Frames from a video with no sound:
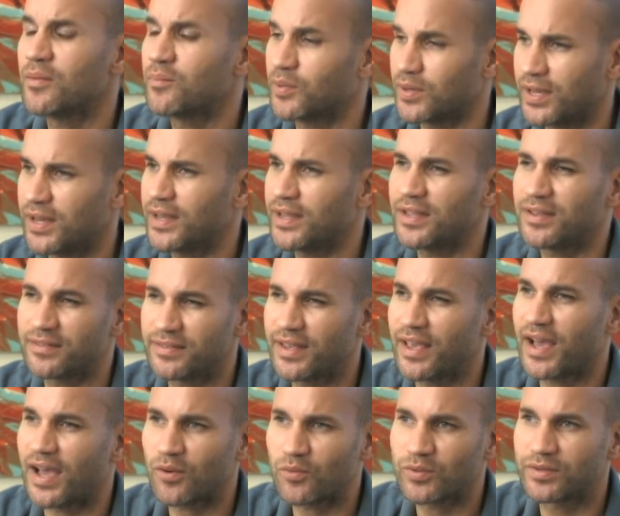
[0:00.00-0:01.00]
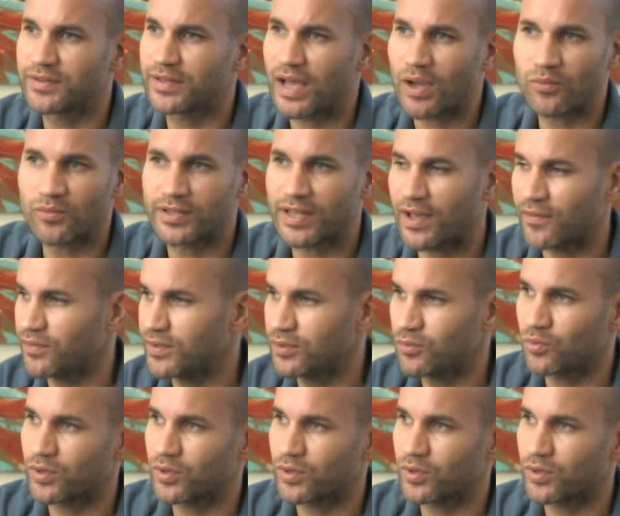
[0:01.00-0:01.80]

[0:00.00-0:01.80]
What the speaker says: But it is, I would definitely